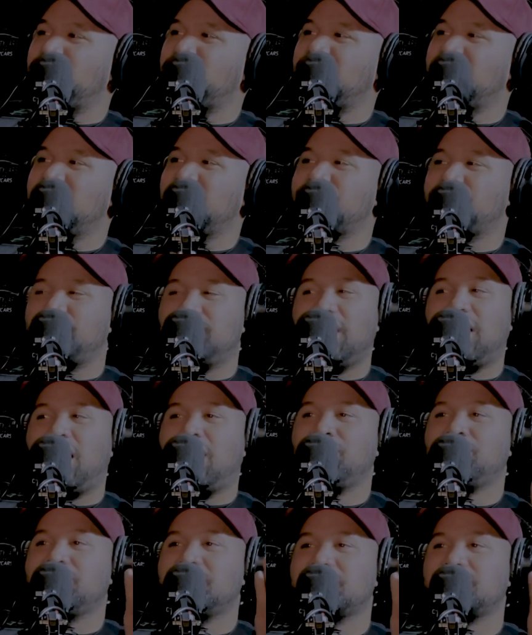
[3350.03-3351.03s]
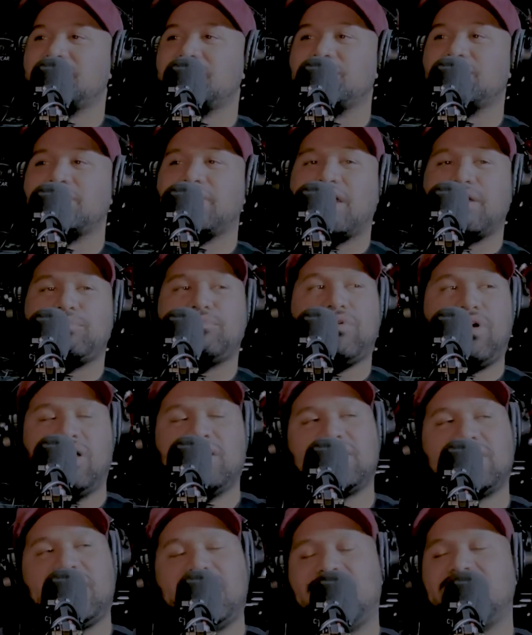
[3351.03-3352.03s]
He obviously like
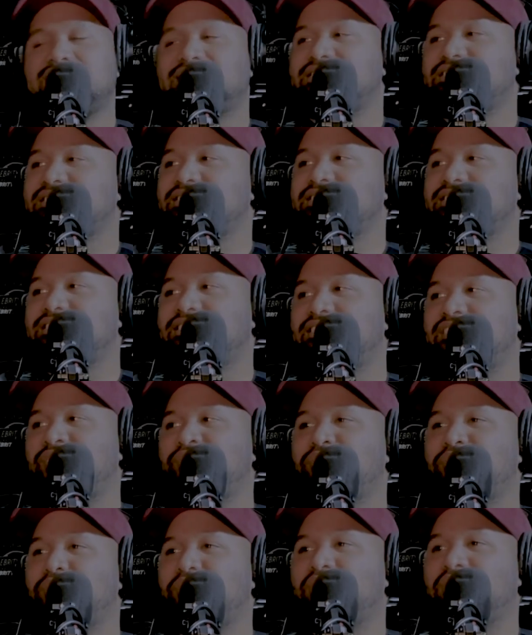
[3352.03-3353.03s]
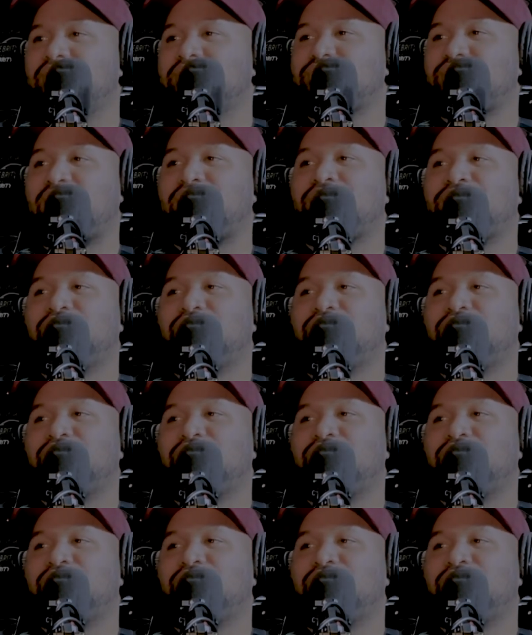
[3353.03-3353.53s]
broadcasts it everywhere, so I don't know